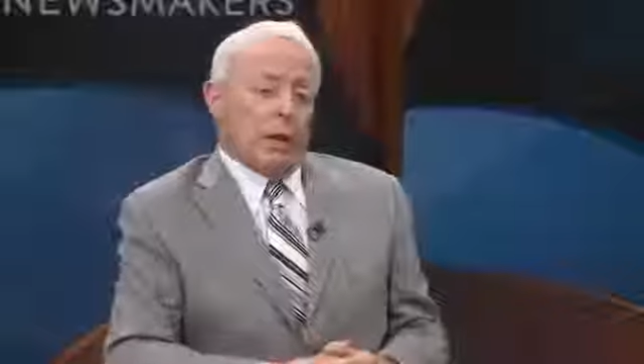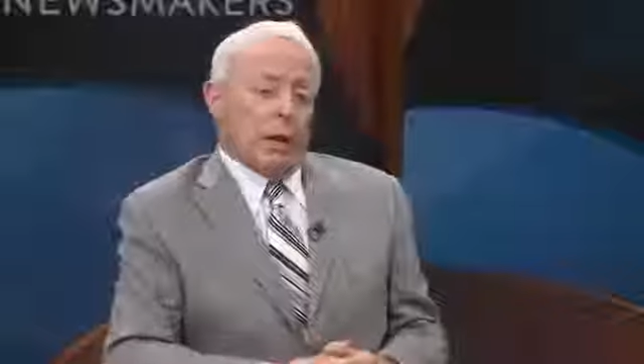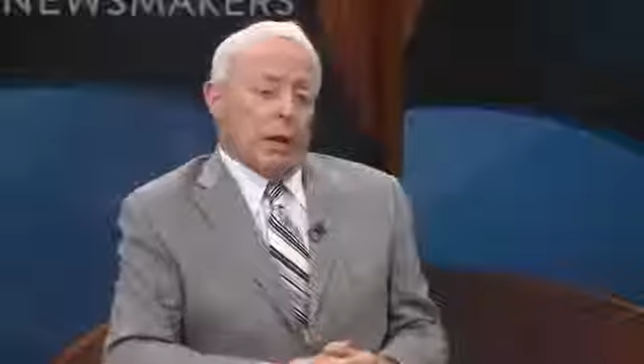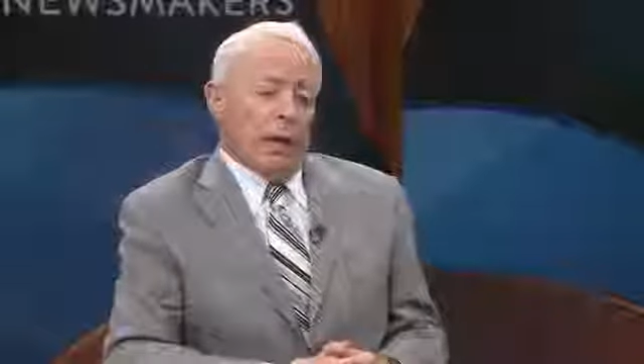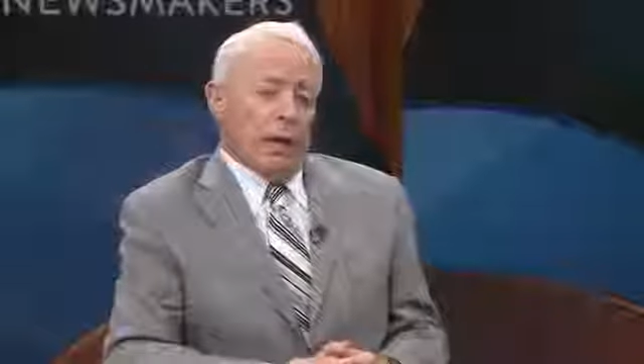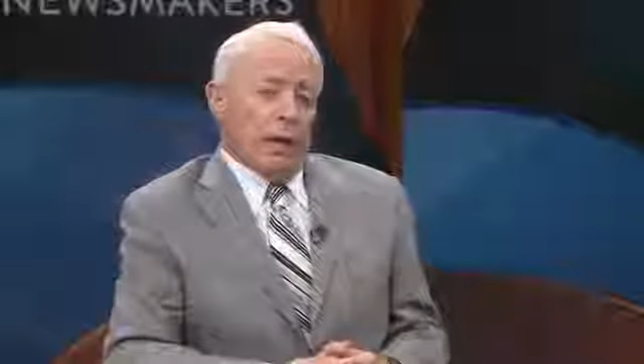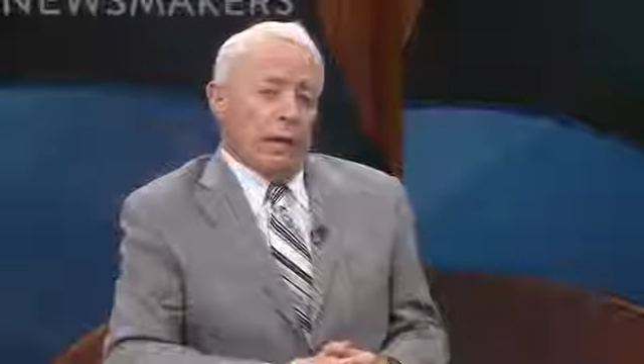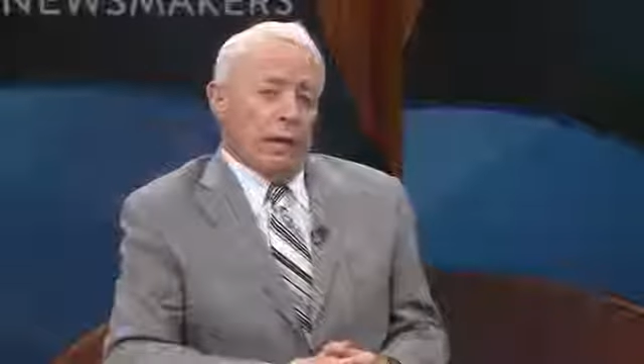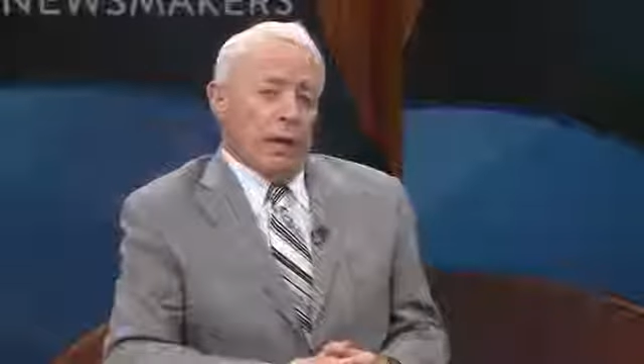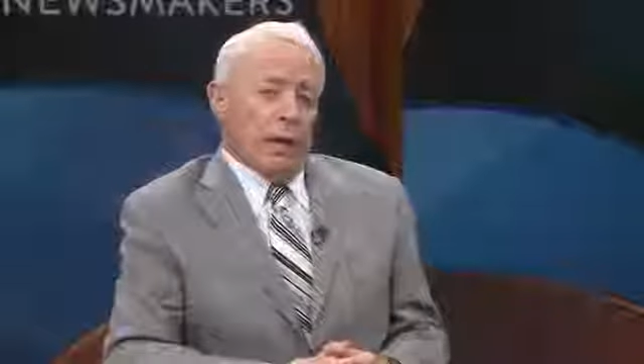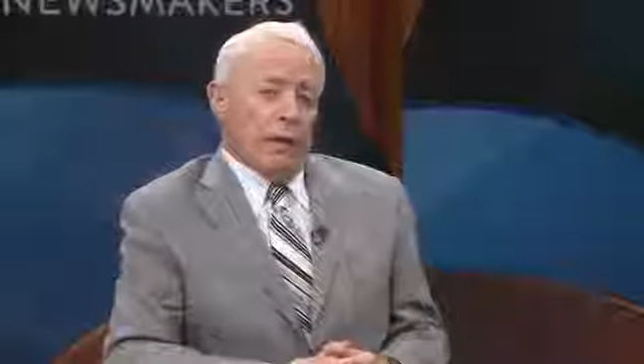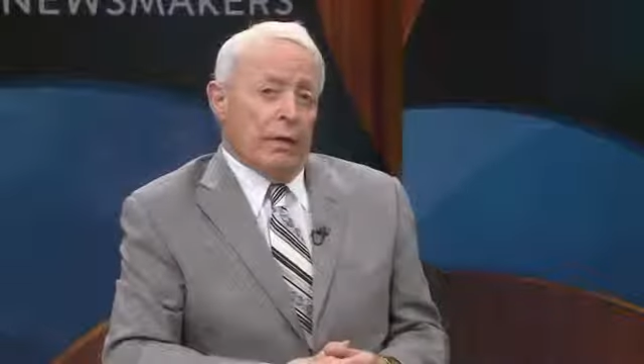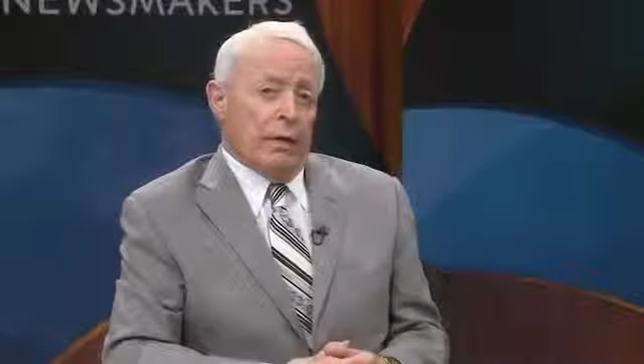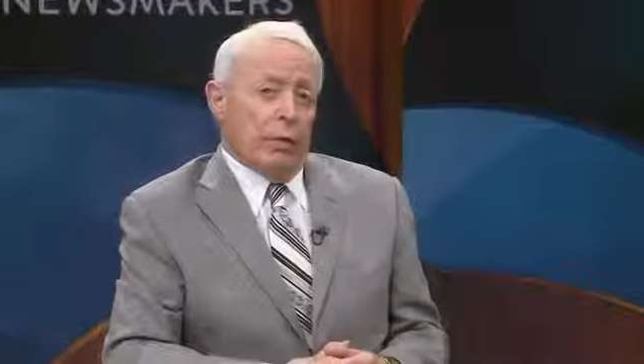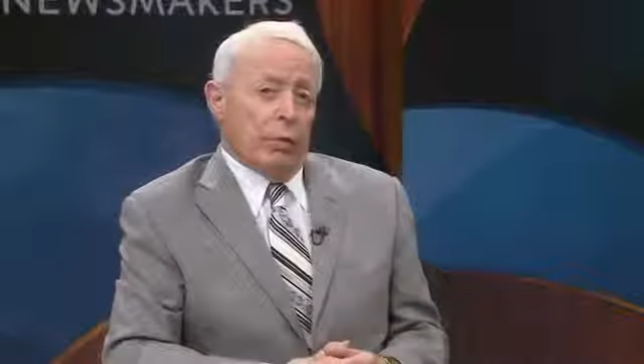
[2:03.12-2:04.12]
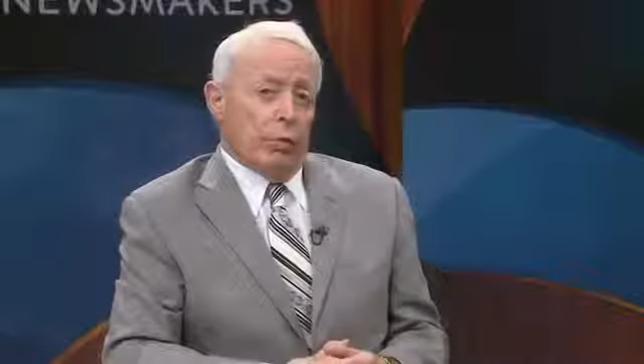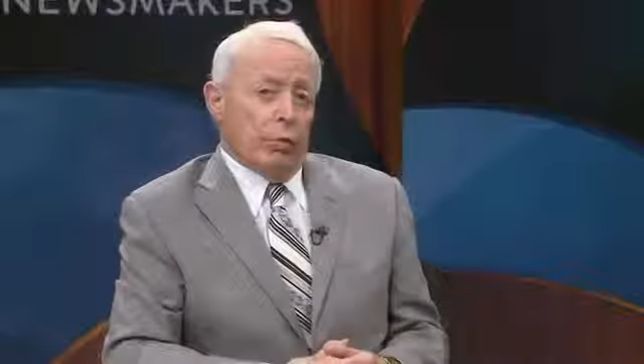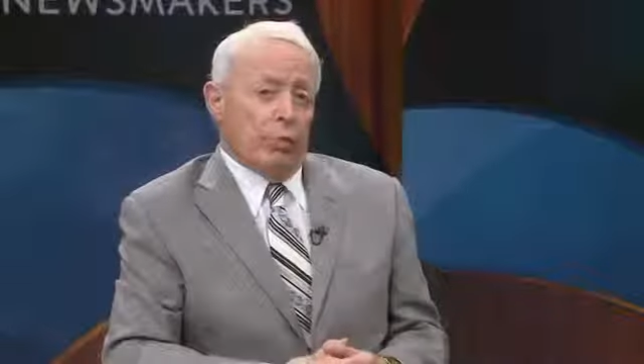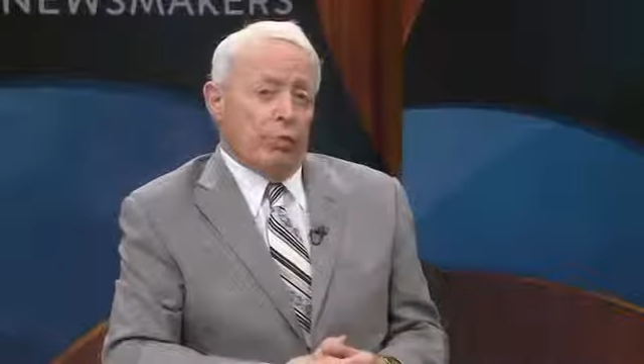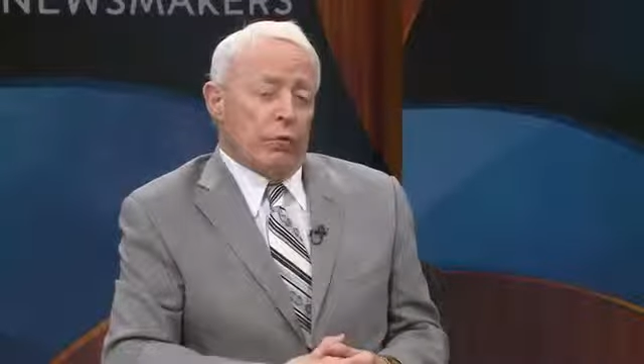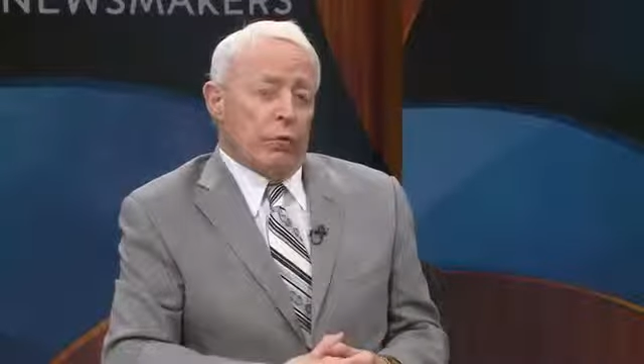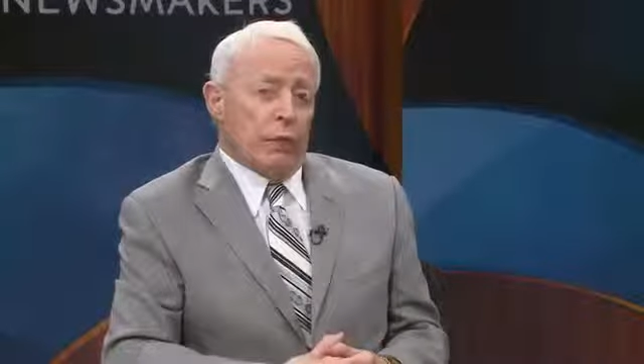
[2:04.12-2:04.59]
and then the
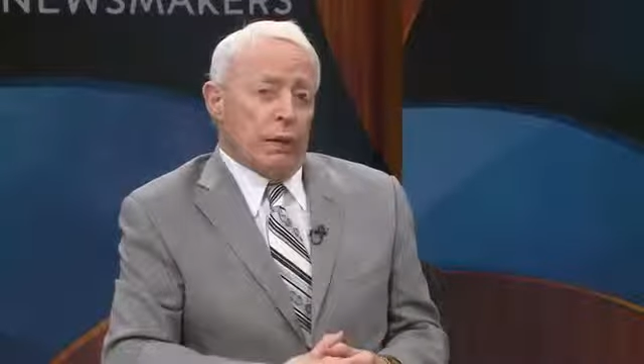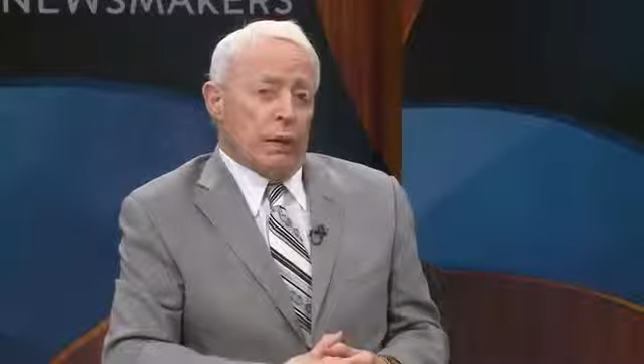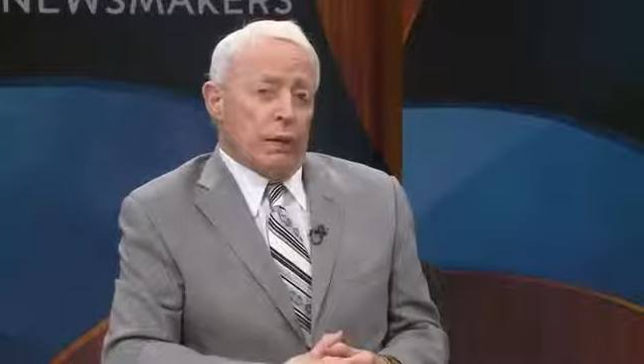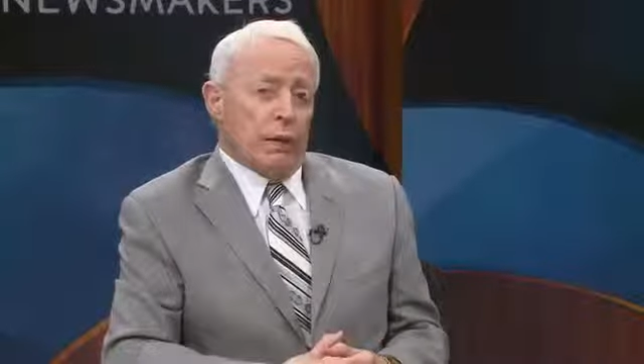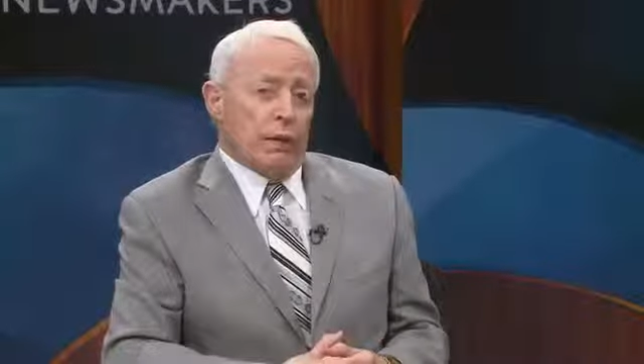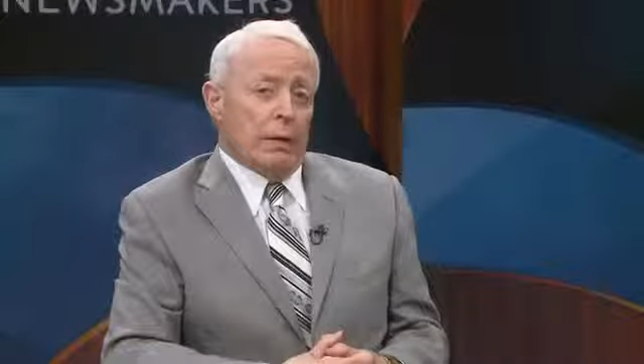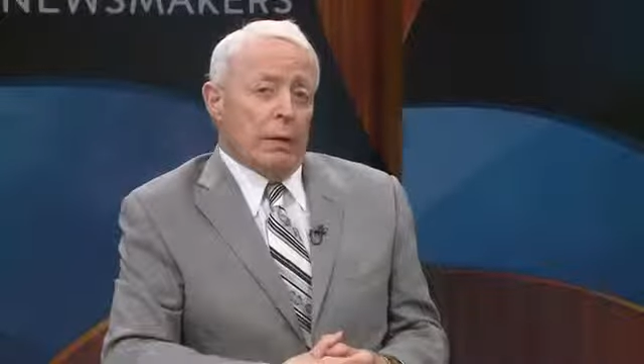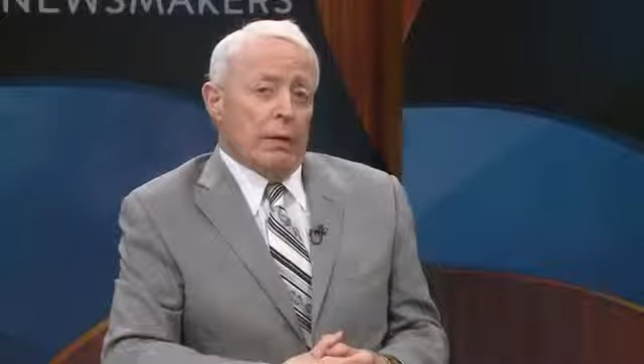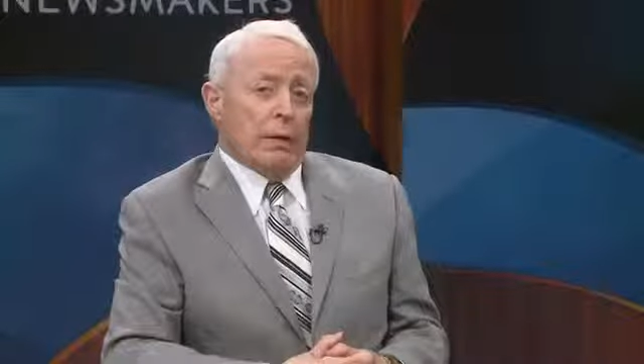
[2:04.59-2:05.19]
Rules Committee